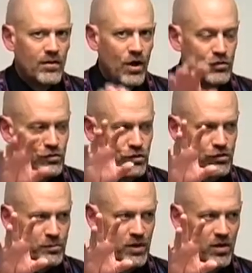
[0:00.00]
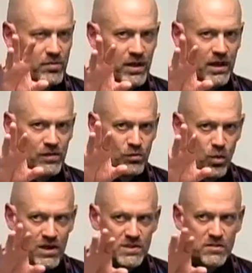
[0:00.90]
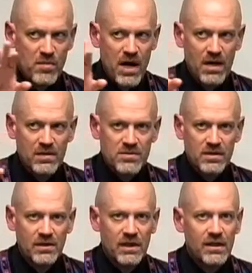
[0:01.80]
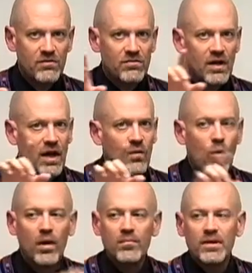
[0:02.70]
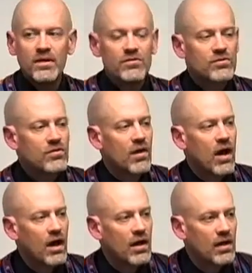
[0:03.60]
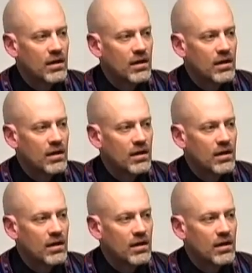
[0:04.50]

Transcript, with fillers: There are two spirit beings. One smiles and leaves, and one begins to cry.